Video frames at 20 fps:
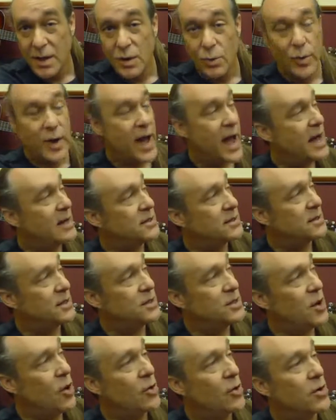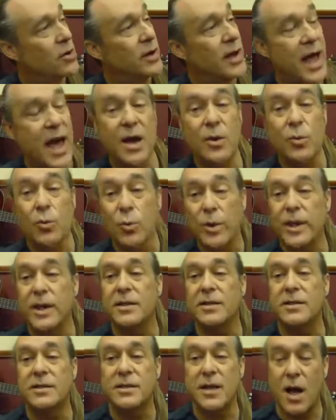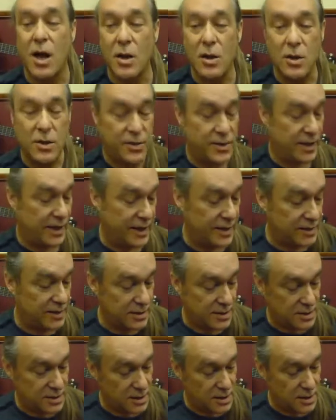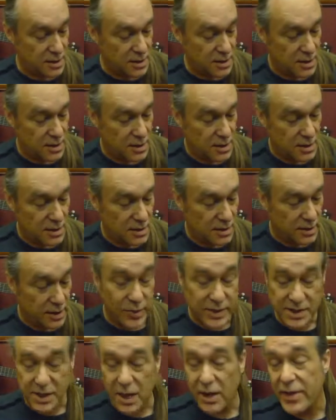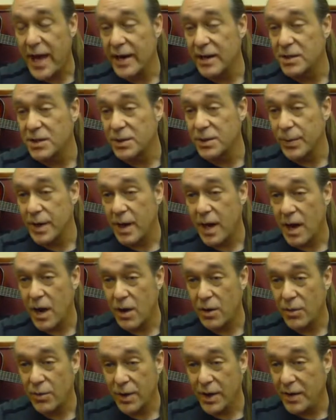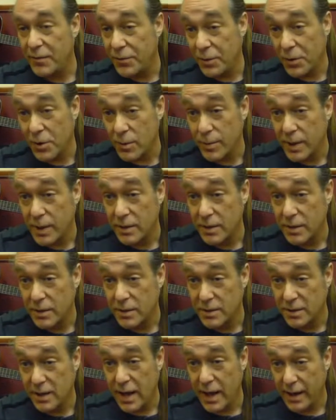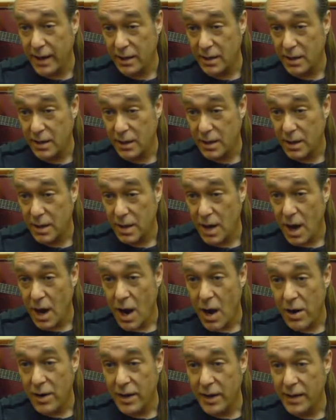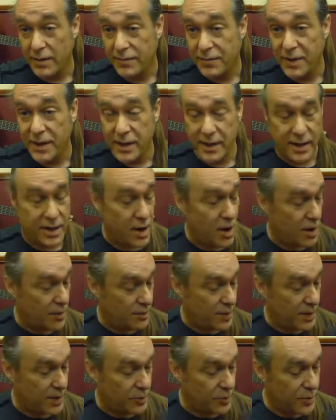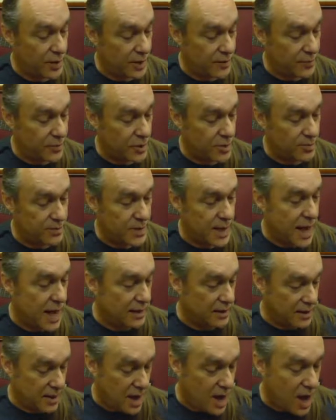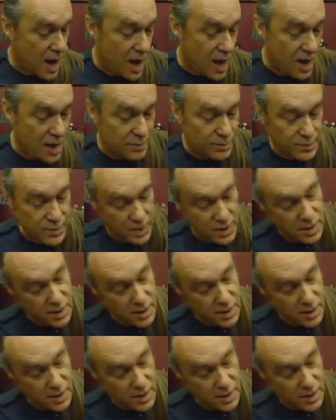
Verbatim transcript: We ask the donor, can we sell these? Can we sell that instrument on our Reverb site, R E V E R B, reverb dot com,